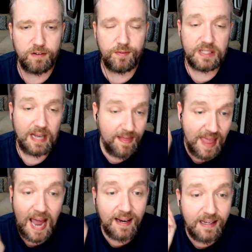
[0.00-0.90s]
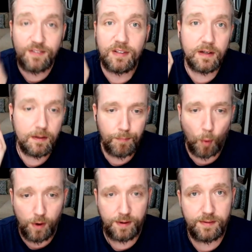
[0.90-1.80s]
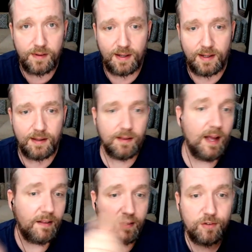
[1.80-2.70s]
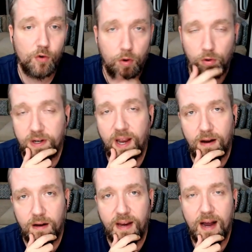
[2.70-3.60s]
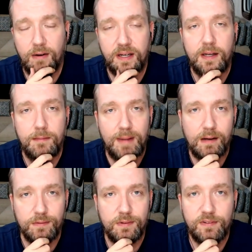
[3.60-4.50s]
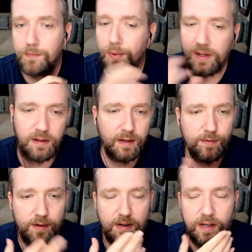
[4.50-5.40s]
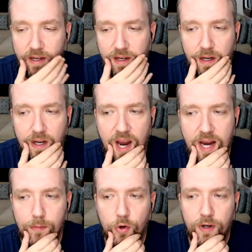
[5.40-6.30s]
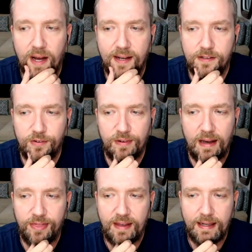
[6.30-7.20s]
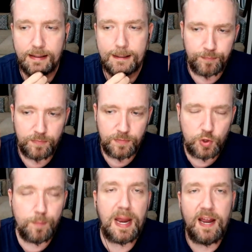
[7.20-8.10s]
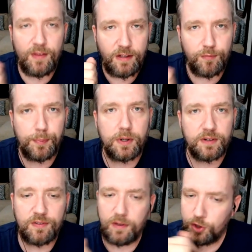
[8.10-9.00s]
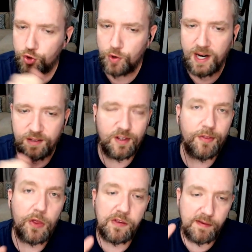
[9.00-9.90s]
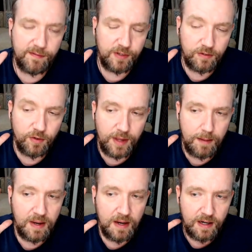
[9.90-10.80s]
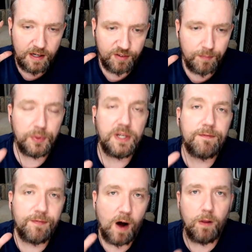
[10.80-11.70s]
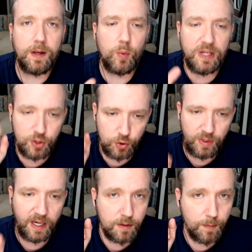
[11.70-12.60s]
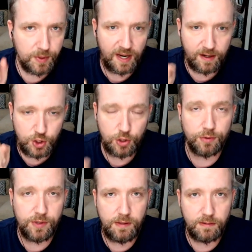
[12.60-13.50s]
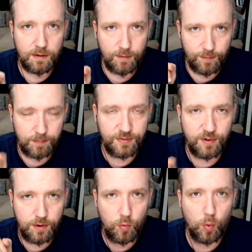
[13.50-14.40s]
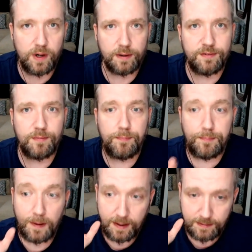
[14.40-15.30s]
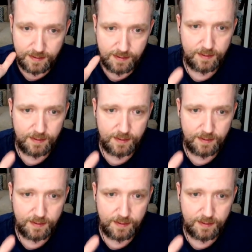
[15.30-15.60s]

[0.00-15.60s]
of it? And that isn't important like the historical ac accounting in, in Maus. It's a completely different animal. And I just, I think to ban these books, to try and censor them is complete folly. We do need to protect children from certain works, but